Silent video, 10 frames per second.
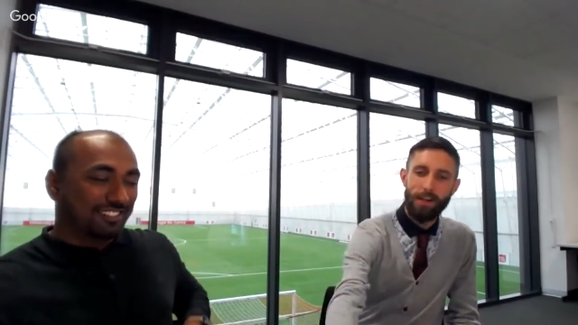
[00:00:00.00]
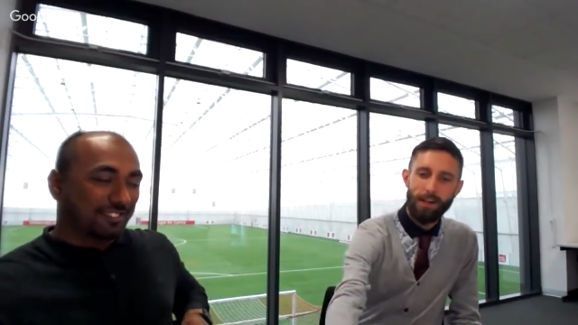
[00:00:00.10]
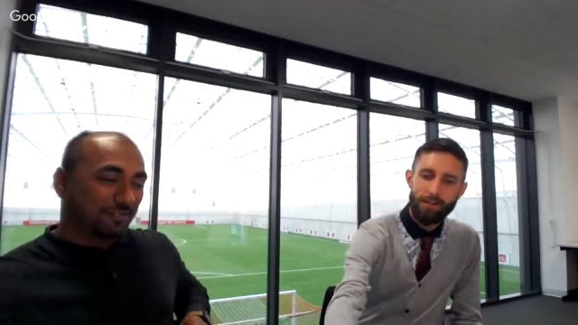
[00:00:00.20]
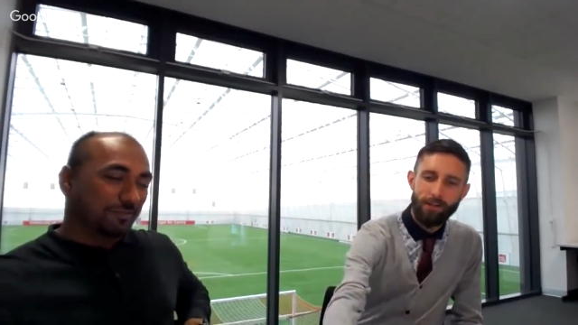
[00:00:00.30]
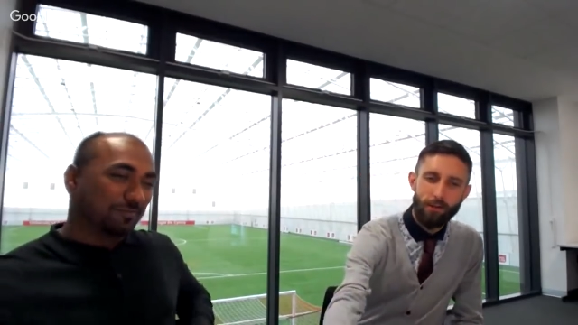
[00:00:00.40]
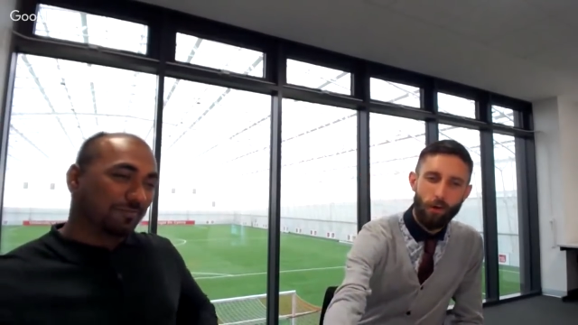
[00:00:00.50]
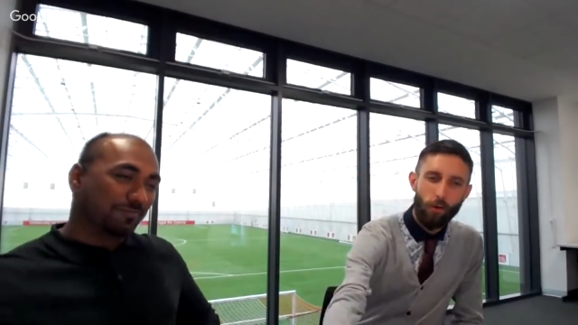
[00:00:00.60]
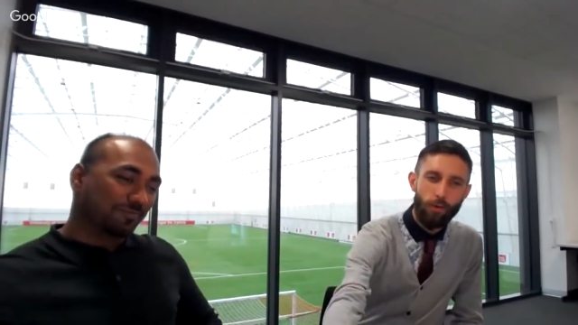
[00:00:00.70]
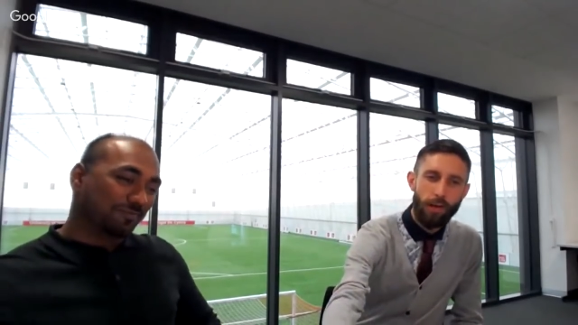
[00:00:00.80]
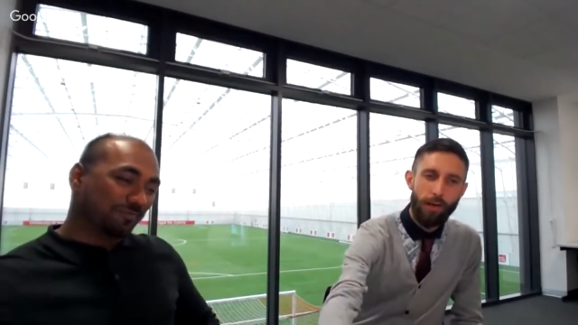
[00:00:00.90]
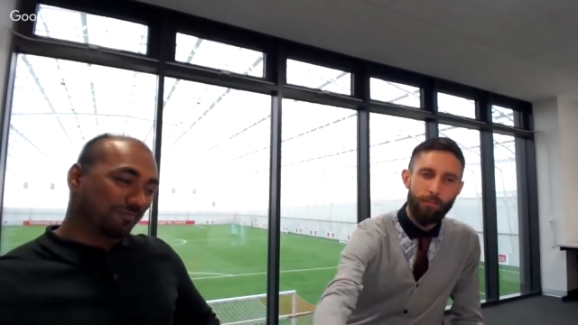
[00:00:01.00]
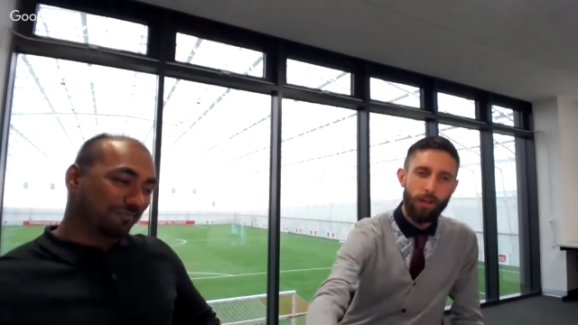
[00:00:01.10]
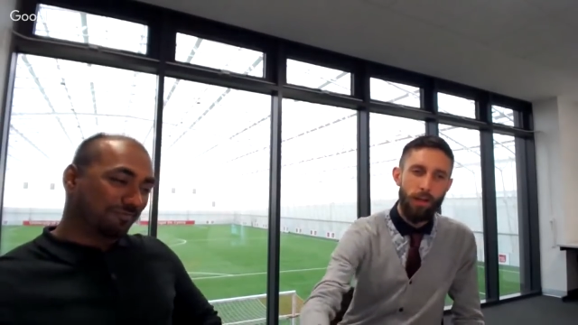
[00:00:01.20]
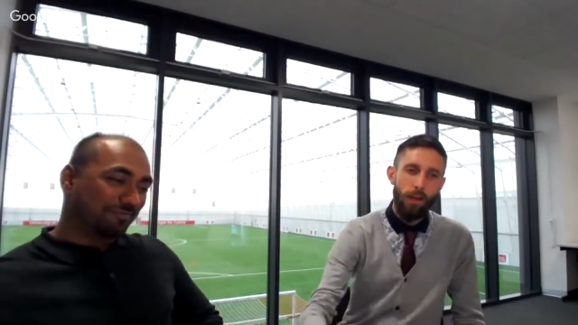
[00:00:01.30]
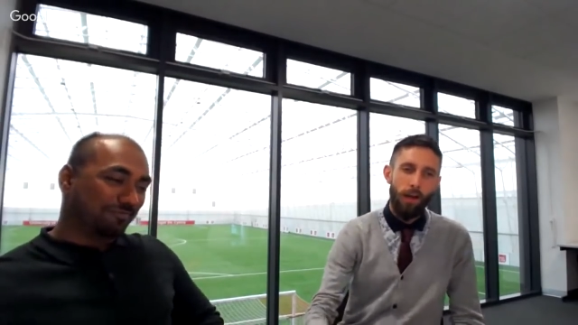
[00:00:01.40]
Speaker 1: excellent okay
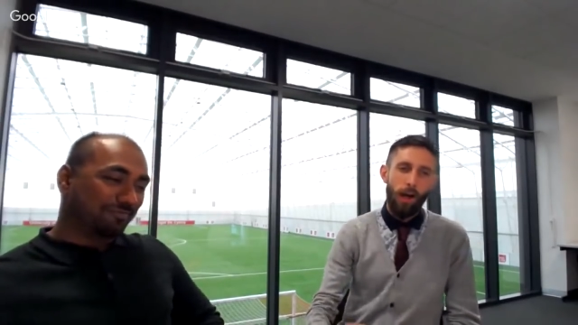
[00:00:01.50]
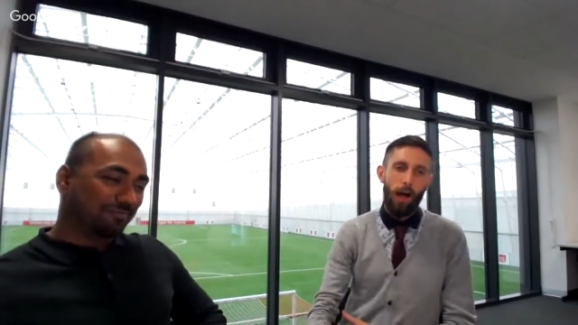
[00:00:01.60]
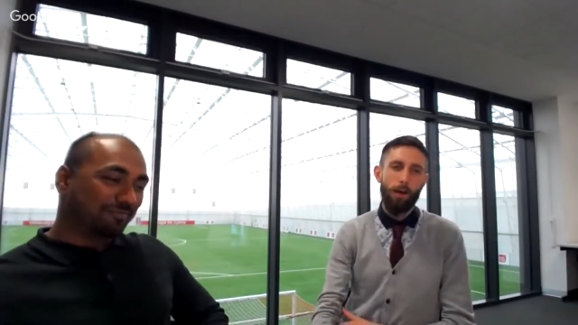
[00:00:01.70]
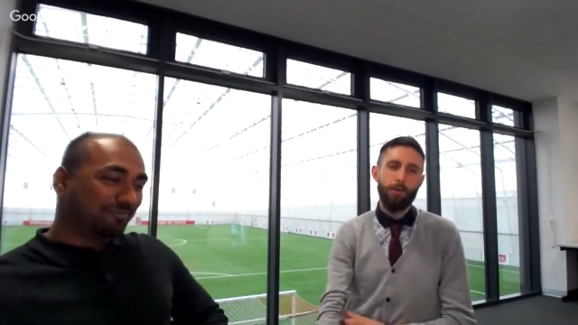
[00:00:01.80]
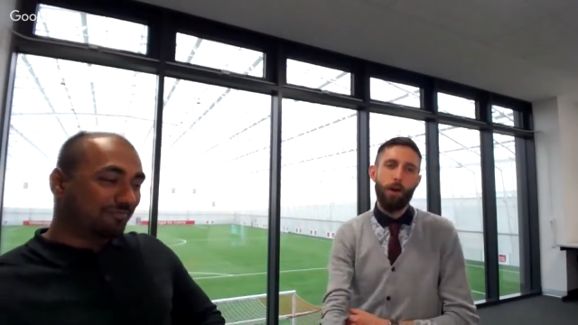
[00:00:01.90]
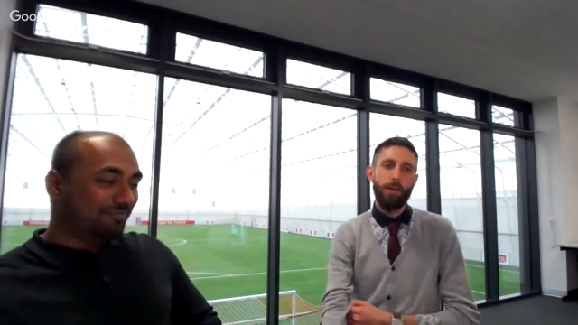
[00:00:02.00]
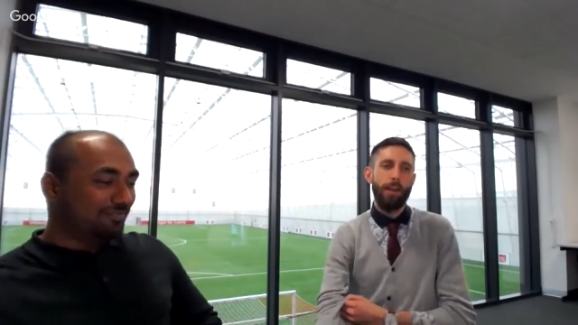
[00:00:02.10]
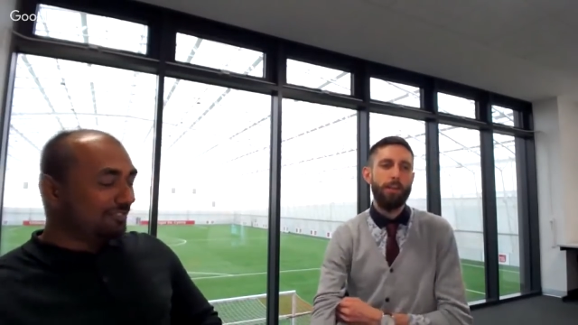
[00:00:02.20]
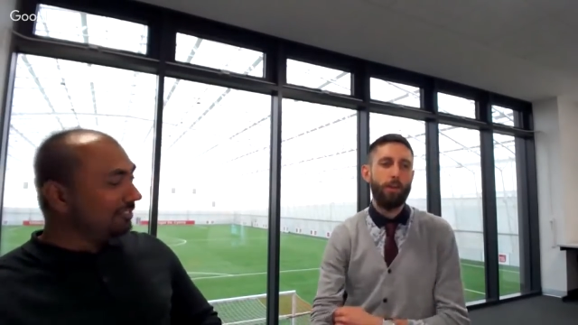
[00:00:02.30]
uh, so our next